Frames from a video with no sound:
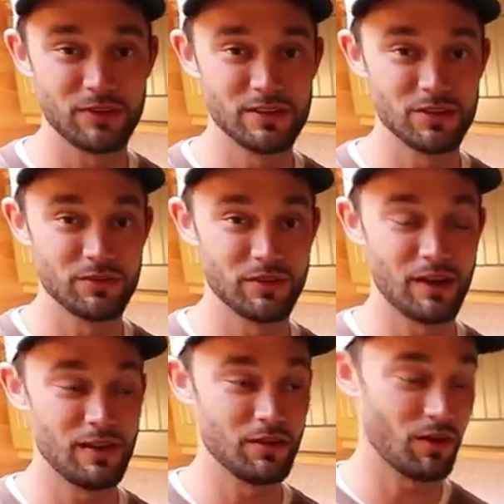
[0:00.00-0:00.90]
of friends
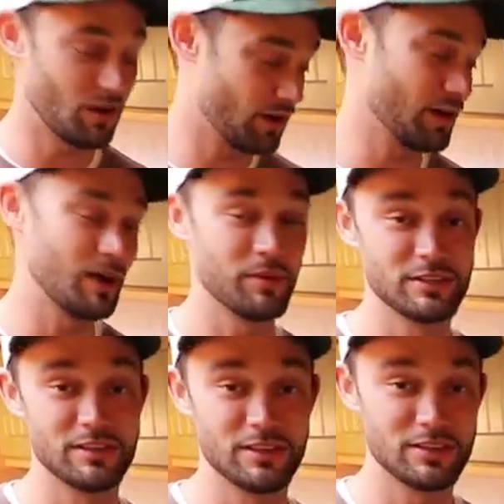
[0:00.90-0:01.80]
over and there are a
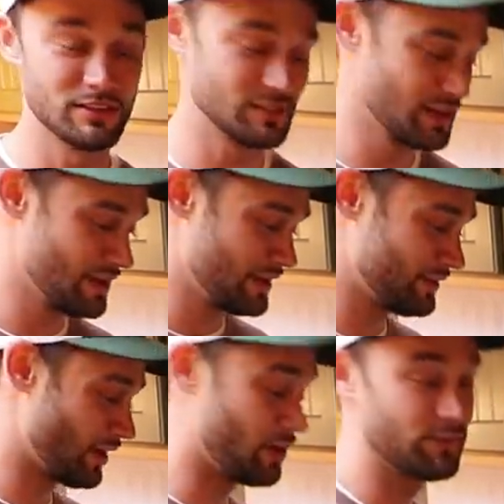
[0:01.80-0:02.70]
bunch of dishes,
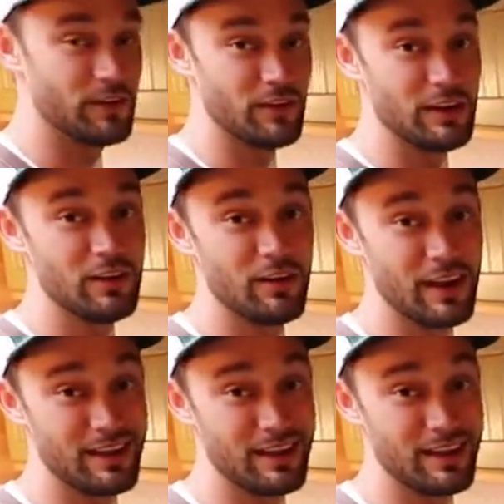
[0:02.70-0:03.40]
they all fit right here.